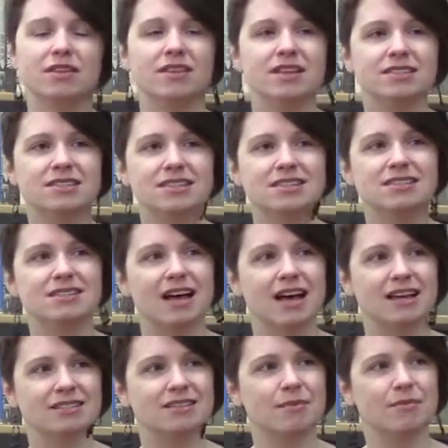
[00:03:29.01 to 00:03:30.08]
And this is
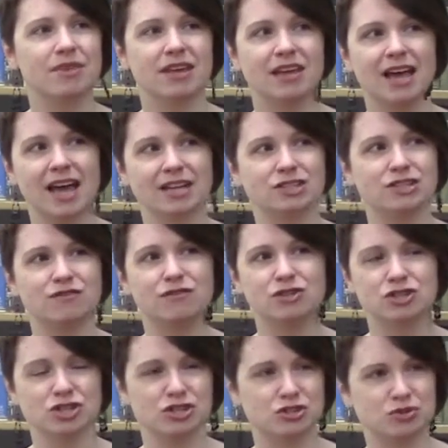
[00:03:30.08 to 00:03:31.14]
uh, something actually
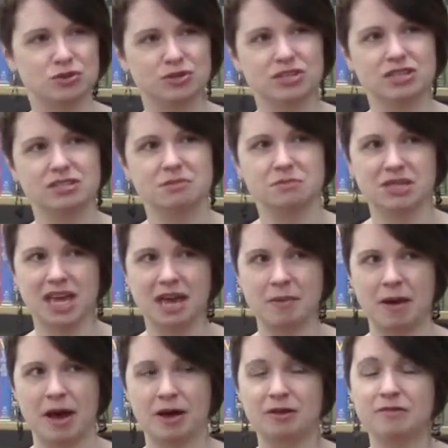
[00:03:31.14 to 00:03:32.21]
version control systems
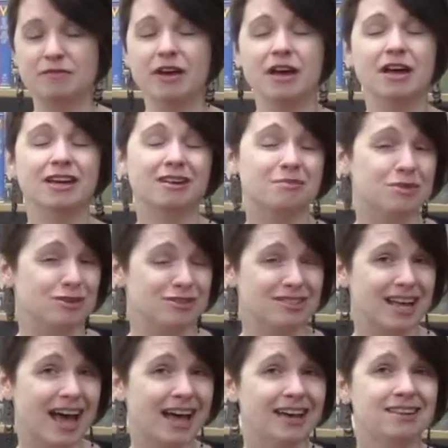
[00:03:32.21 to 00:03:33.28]
came out of computer
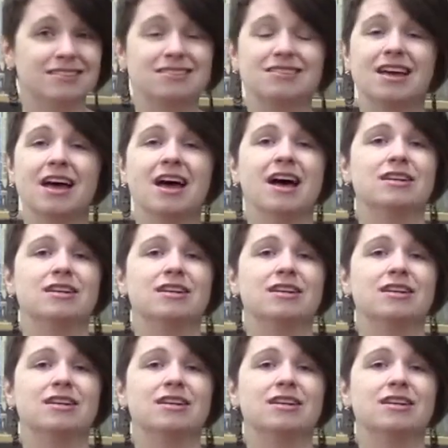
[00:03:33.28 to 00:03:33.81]
science.